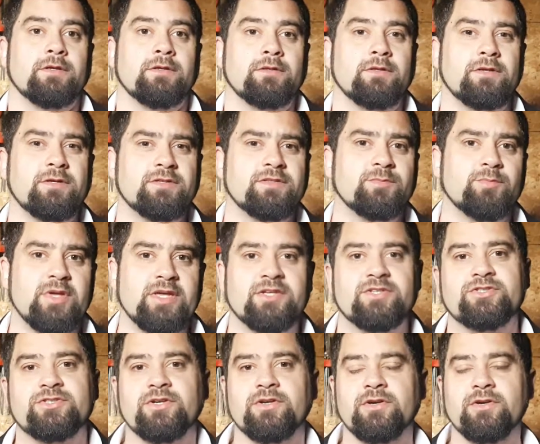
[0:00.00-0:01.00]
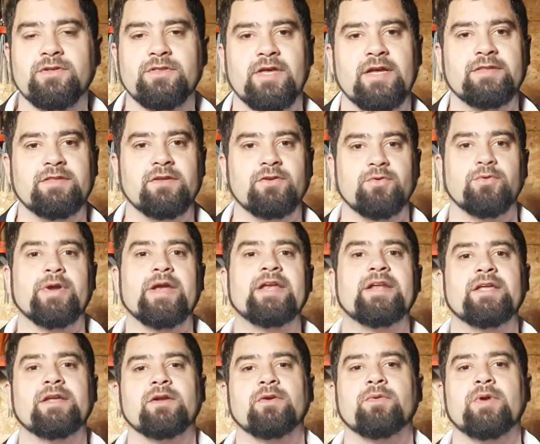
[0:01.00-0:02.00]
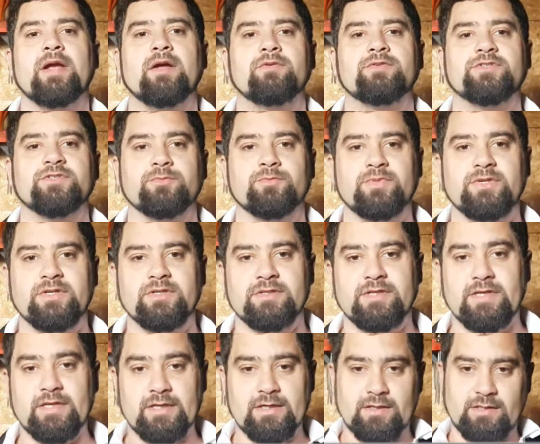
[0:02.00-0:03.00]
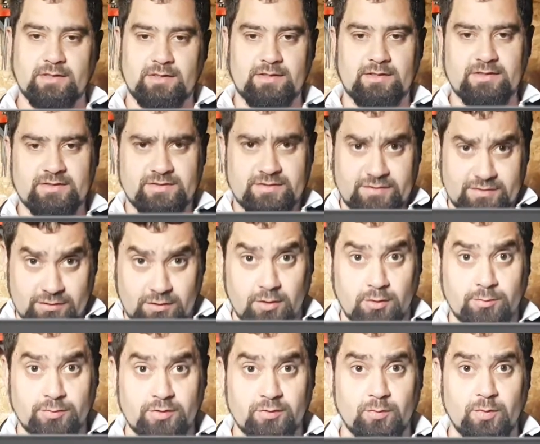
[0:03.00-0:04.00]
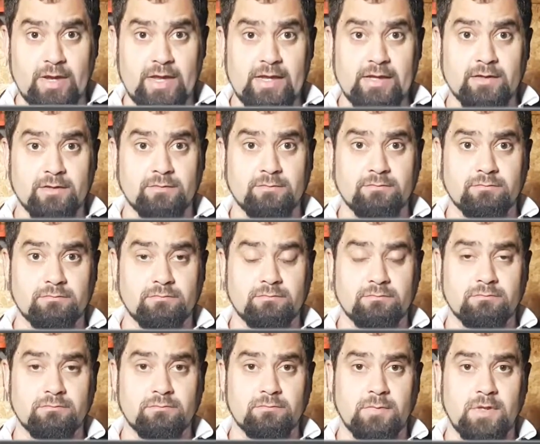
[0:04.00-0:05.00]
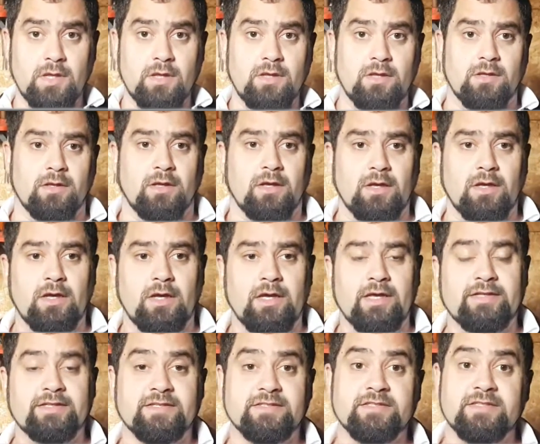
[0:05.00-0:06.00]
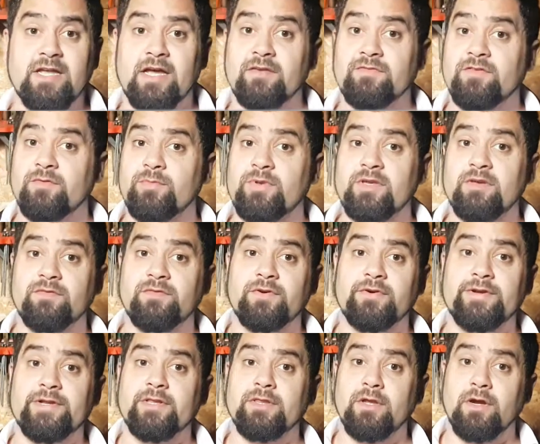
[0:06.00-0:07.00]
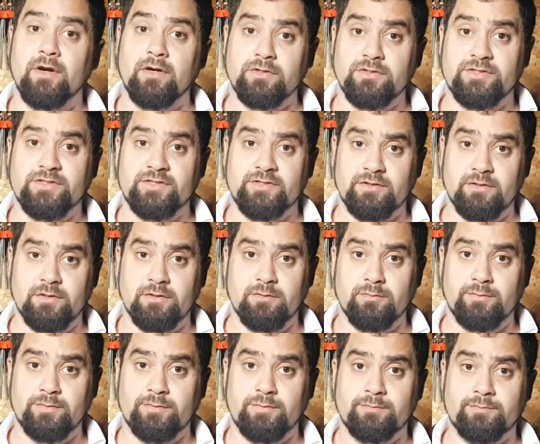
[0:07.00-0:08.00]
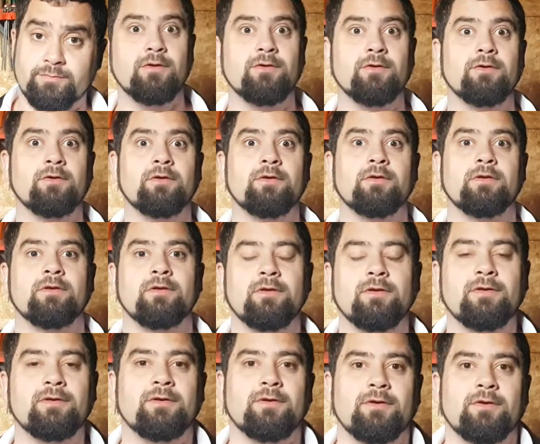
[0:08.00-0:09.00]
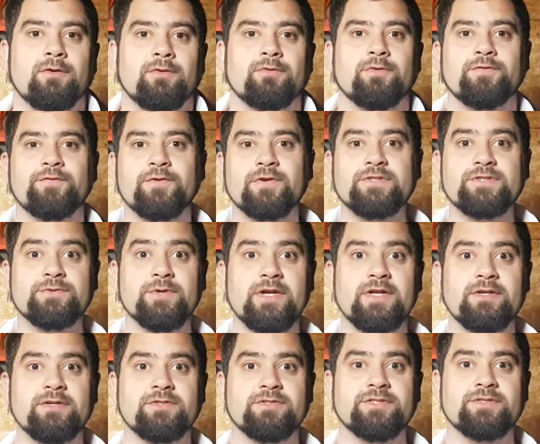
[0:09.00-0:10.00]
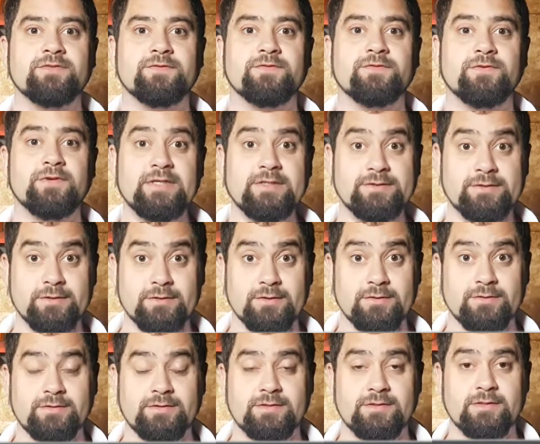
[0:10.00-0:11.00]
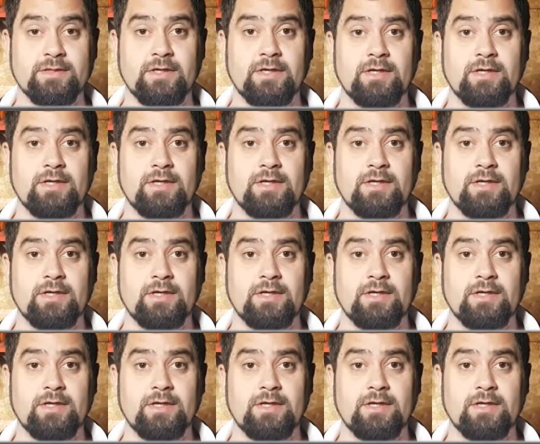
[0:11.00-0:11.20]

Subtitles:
Look to make sure that the grading around your building is sloped away. It doesn't have to be a very large slope. Refrigerators and freezers.